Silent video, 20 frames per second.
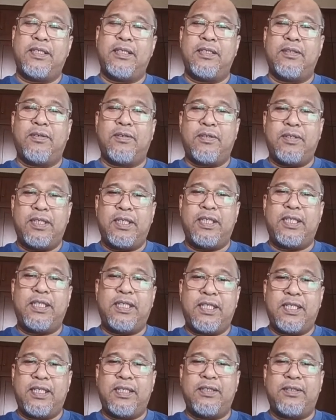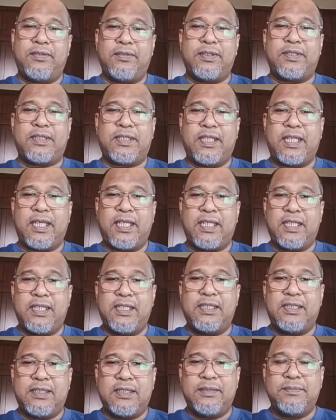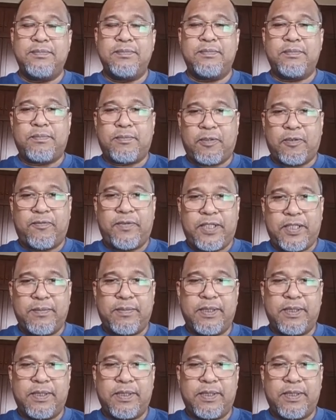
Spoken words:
only the routes that is profitable.